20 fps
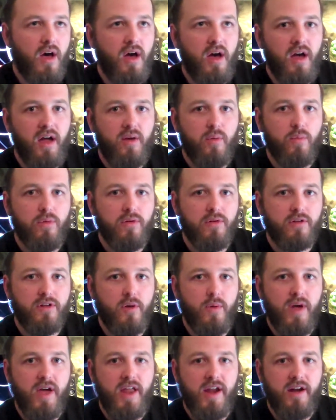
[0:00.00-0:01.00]
I will
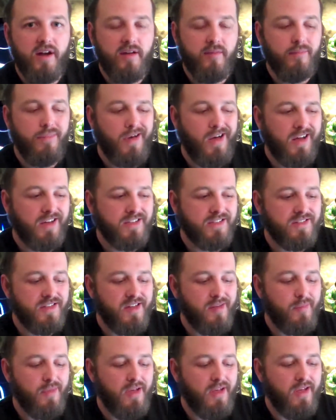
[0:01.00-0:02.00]
go ahead and unbox
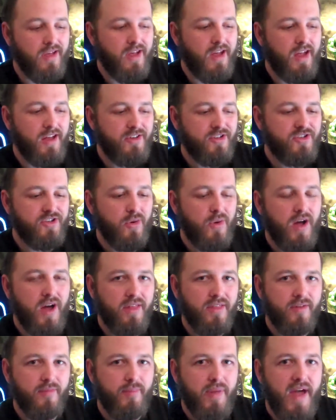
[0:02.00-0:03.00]
them and show how
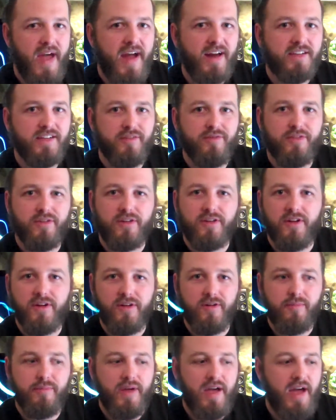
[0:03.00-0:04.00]
they're packed, if they're good
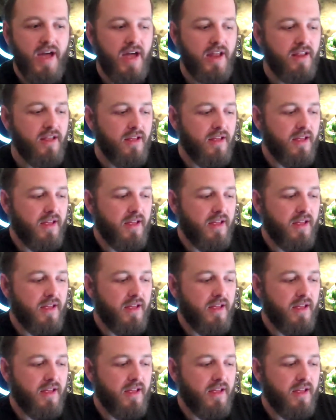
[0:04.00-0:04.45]
or bad.